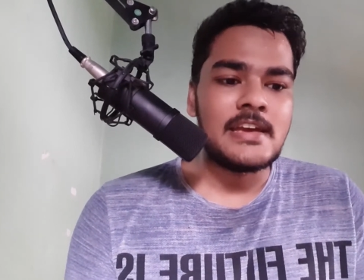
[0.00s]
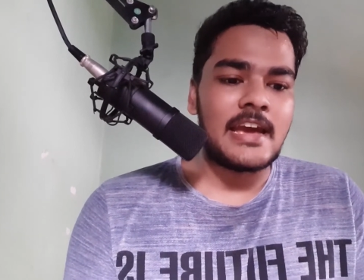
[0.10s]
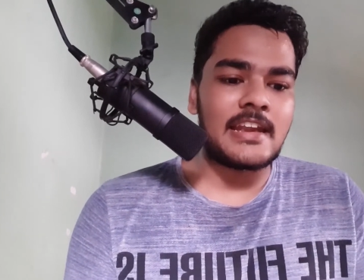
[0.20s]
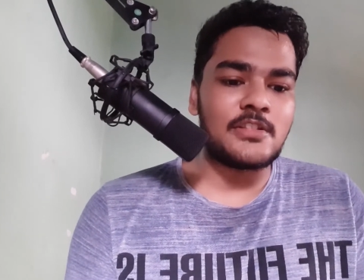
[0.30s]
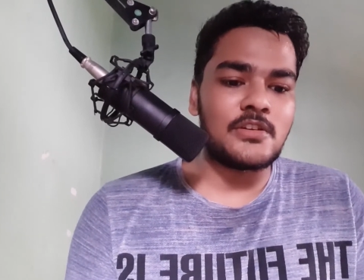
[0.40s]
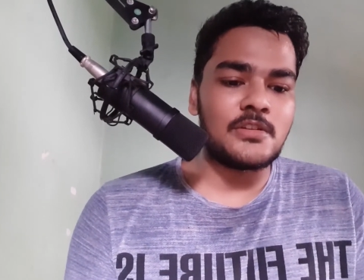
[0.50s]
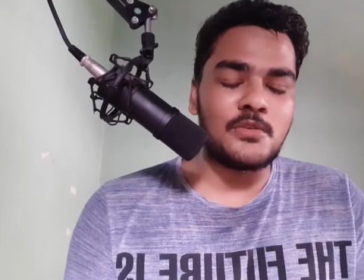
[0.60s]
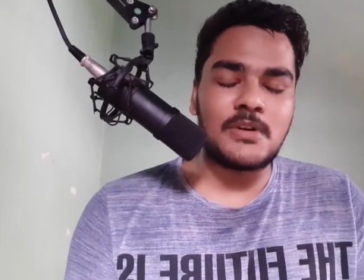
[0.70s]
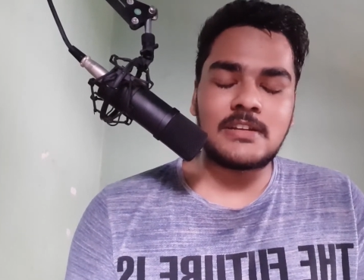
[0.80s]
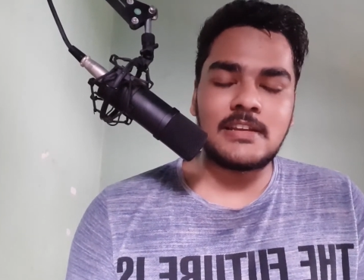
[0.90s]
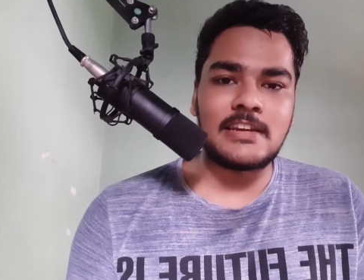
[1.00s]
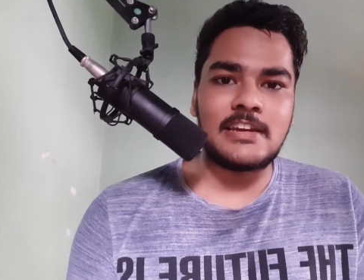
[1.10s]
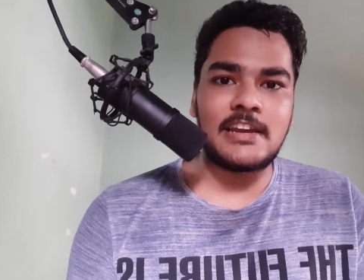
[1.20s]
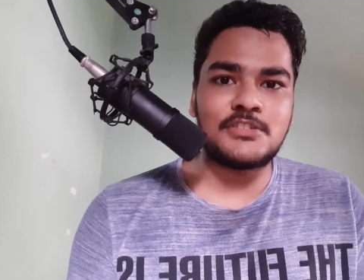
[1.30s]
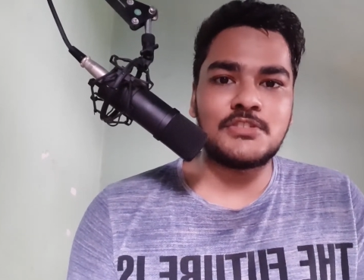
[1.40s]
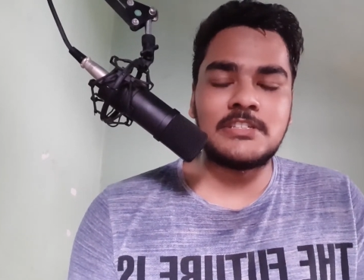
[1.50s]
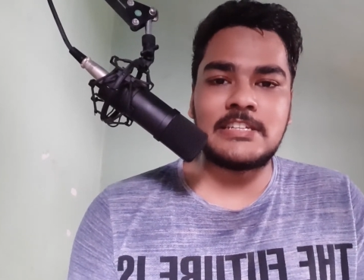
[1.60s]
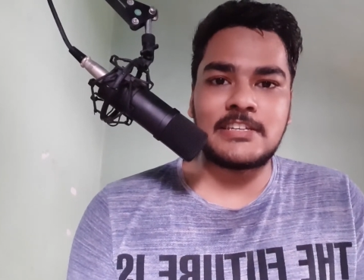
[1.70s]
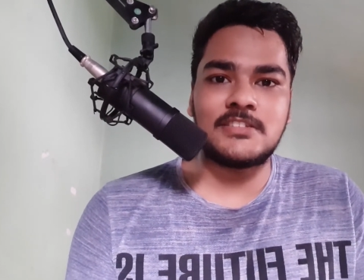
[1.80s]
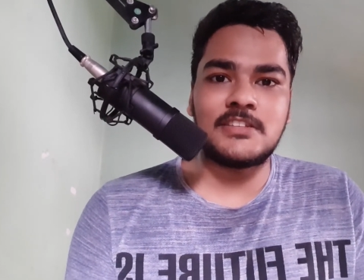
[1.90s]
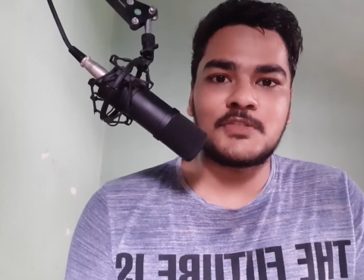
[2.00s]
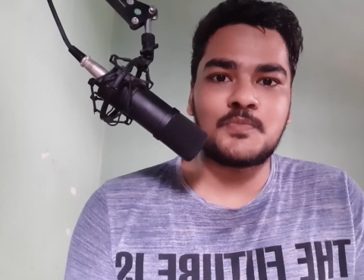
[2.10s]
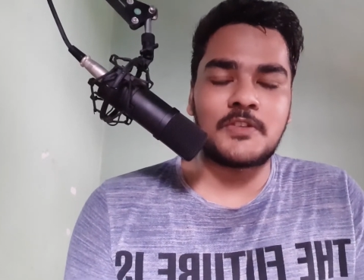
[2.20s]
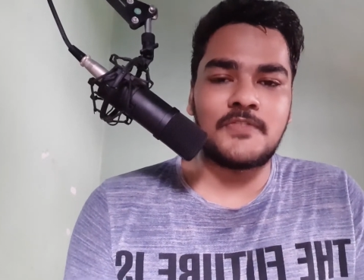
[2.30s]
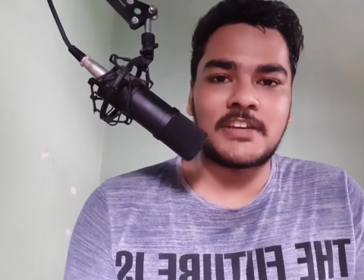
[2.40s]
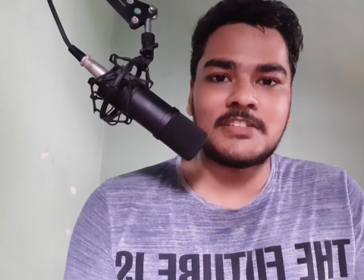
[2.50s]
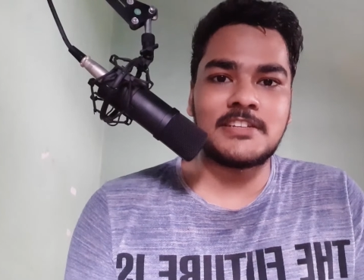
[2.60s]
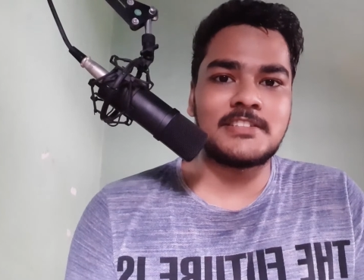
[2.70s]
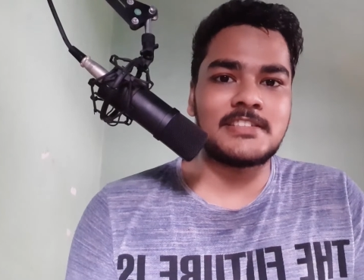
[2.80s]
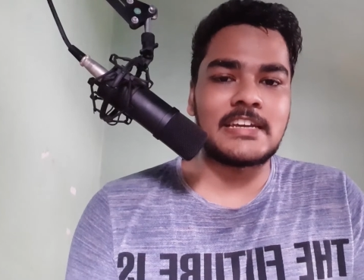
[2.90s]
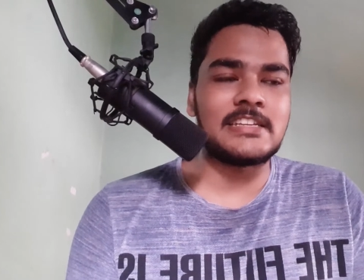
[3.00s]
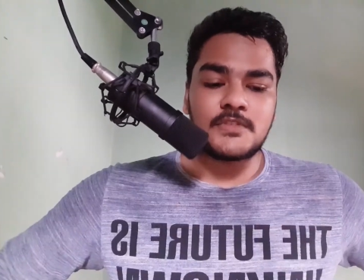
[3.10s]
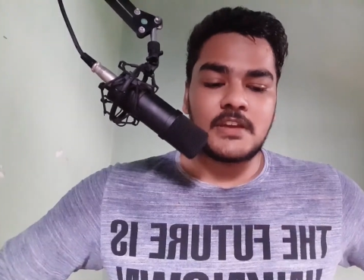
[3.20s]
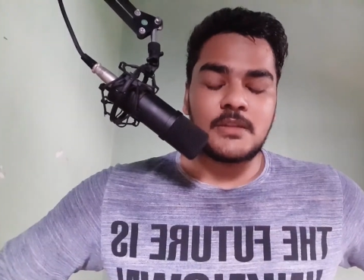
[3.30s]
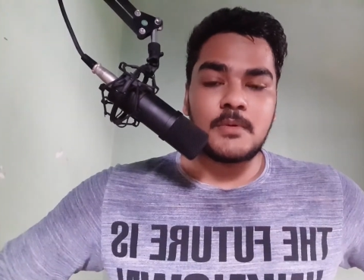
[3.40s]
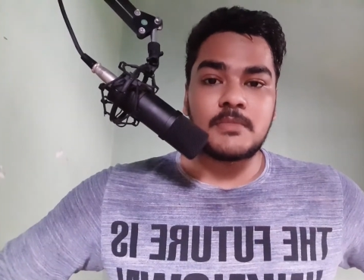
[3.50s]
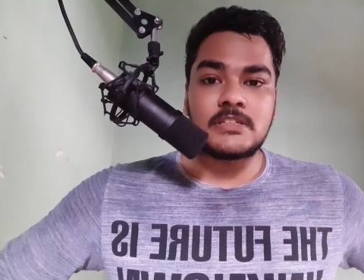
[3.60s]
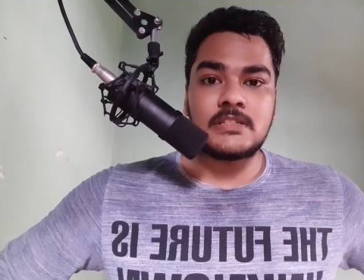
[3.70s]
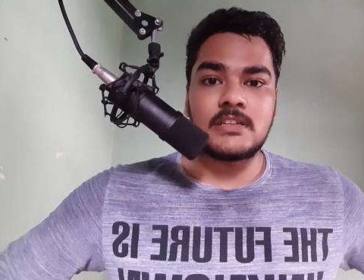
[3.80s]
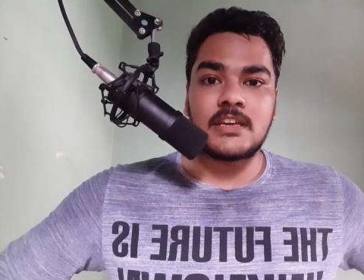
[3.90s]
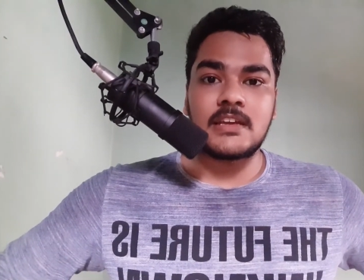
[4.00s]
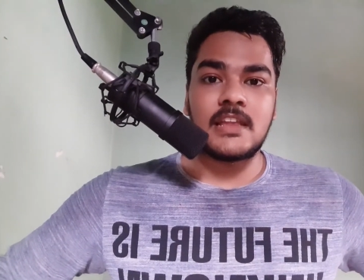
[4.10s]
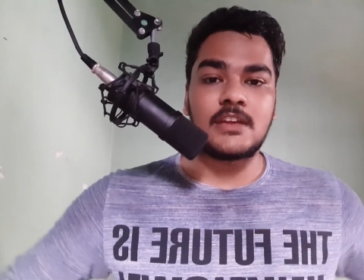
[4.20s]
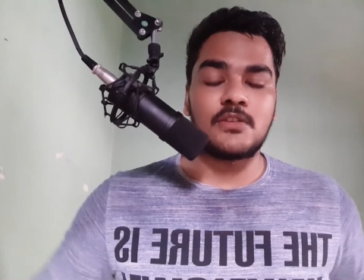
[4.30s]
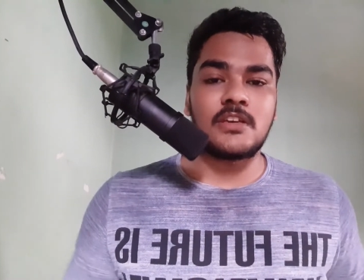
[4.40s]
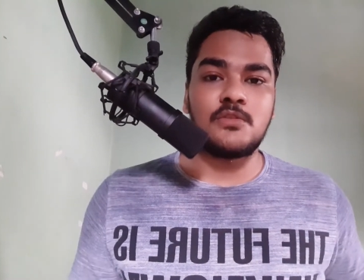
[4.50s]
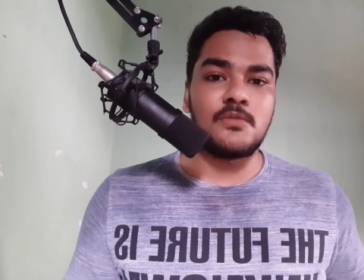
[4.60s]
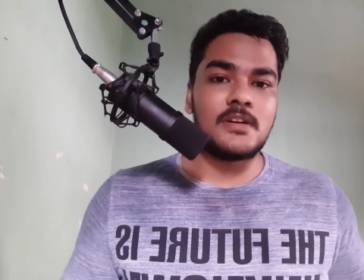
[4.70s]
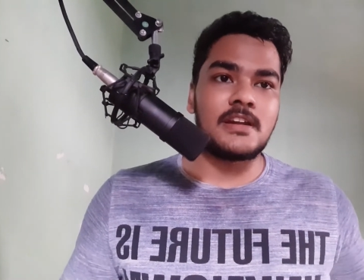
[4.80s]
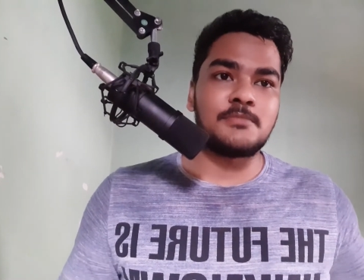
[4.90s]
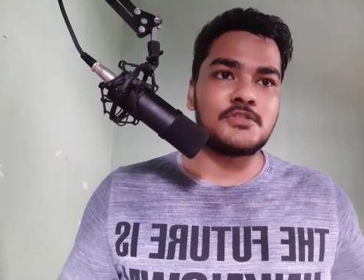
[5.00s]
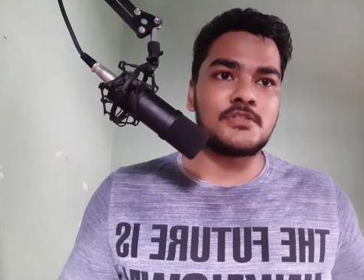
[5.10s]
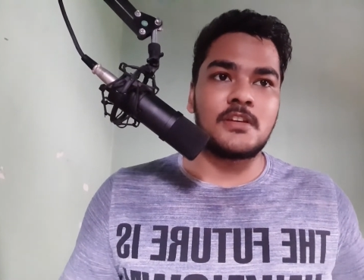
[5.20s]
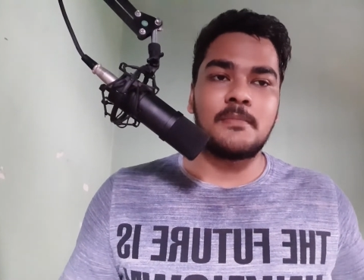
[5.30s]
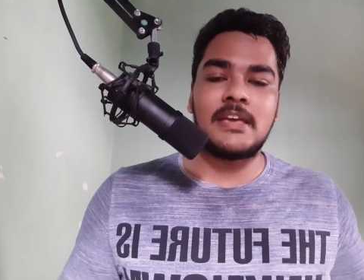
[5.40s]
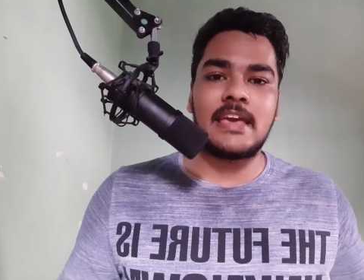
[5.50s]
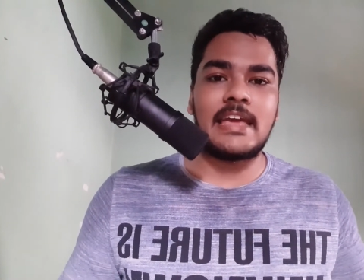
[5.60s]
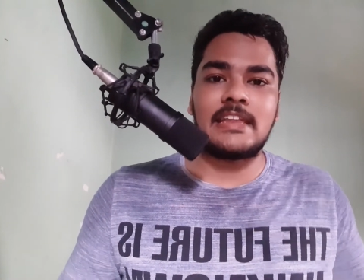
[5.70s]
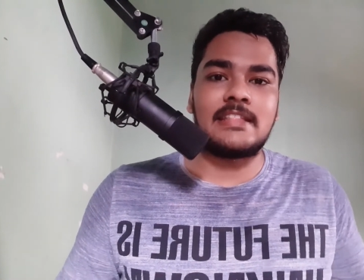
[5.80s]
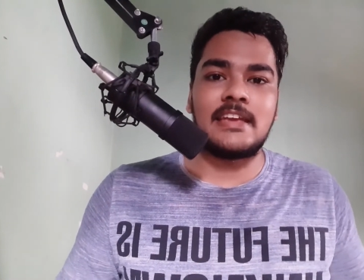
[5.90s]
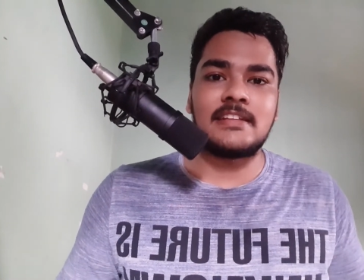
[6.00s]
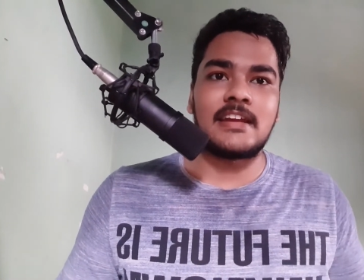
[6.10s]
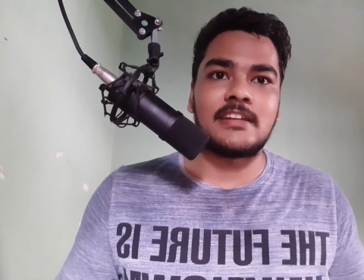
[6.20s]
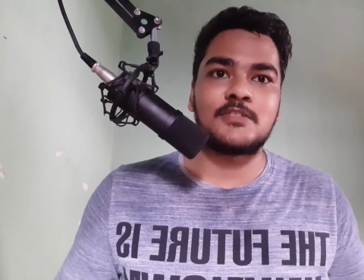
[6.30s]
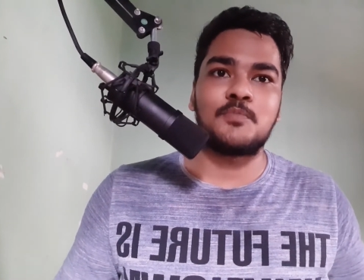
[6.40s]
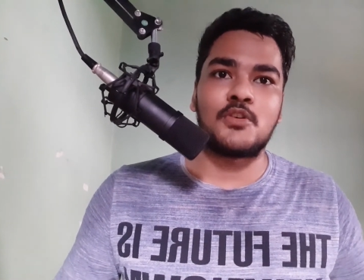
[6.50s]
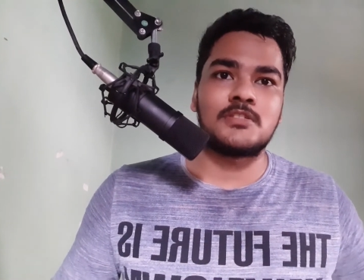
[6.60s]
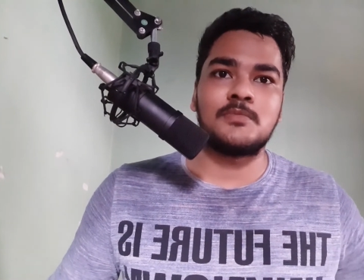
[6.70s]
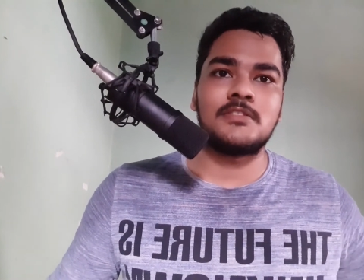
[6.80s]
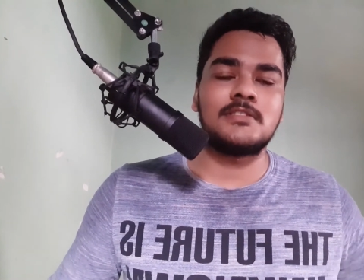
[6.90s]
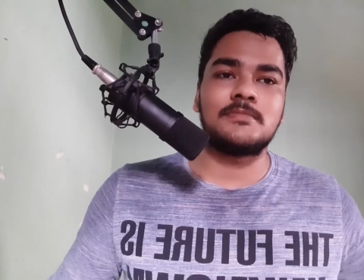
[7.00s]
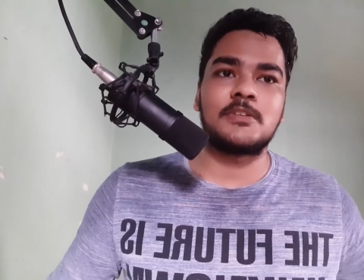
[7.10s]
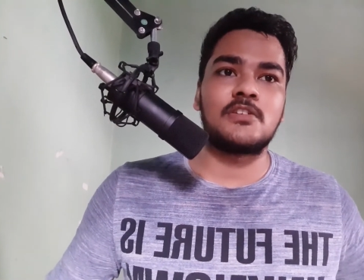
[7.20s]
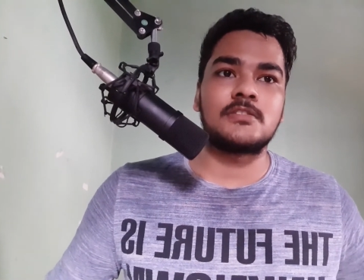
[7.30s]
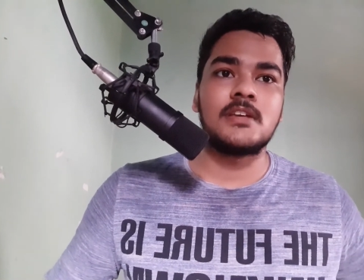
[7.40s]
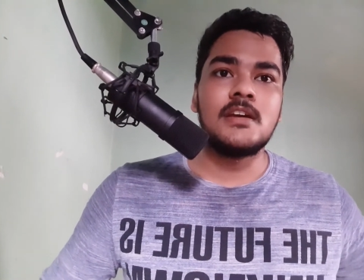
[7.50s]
And I thought, what, let's just ditch this perfectionist side. So I remember thinking like, okay, what, I'm just gonna make anything that is possible, because